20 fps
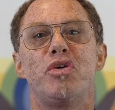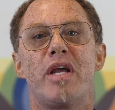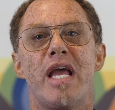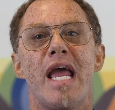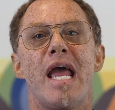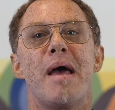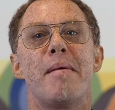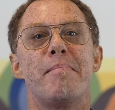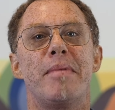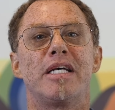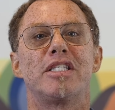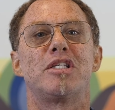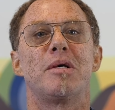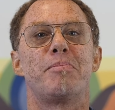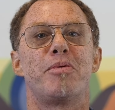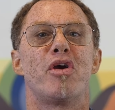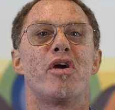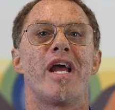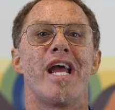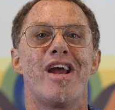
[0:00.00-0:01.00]
you can't mess up
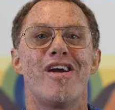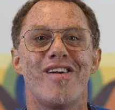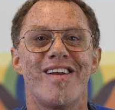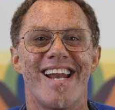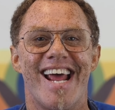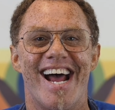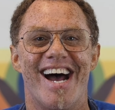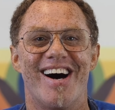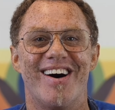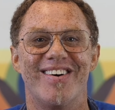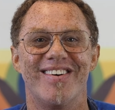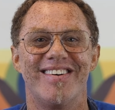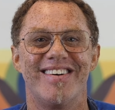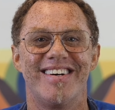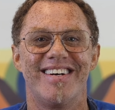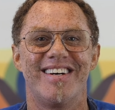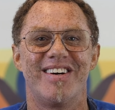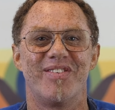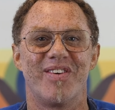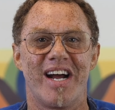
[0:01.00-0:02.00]
your hair now
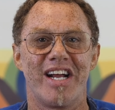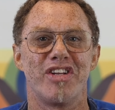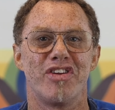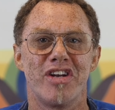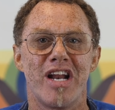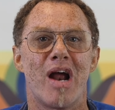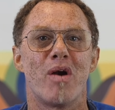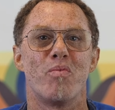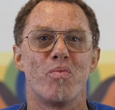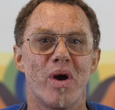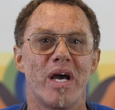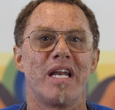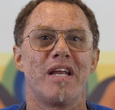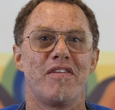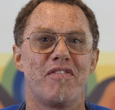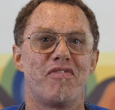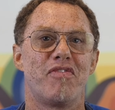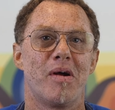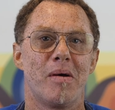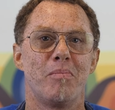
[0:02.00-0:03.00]
right? You're not
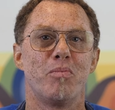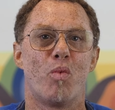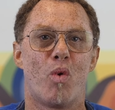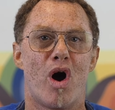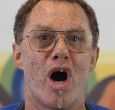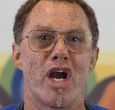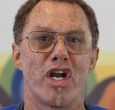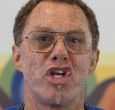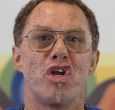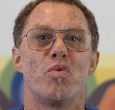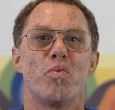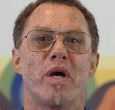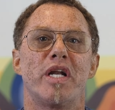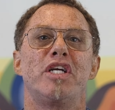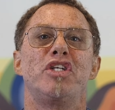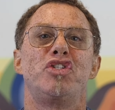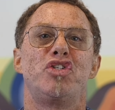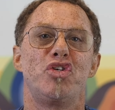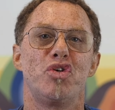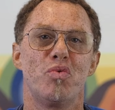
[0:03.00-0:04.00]
running from water, you're
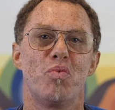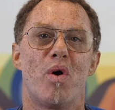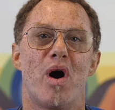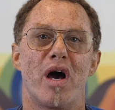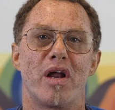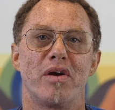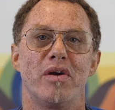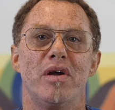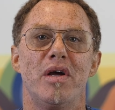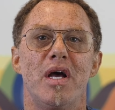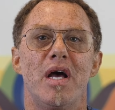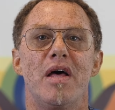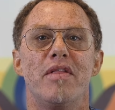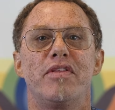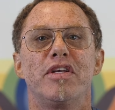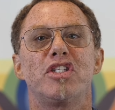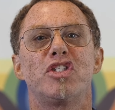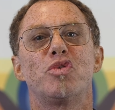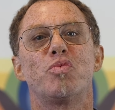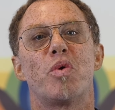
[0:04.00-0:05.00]
running to water.
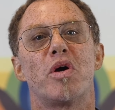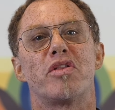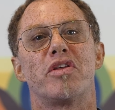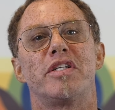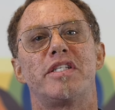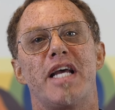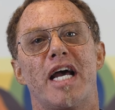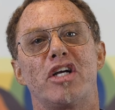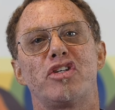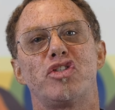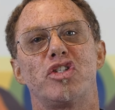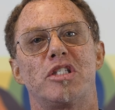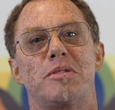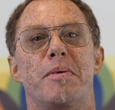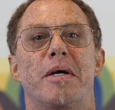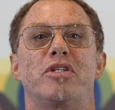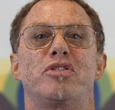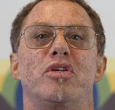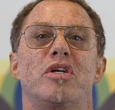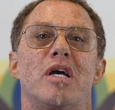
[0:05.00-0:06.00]
This is where the texture
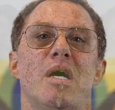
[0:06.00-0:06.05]
spectrum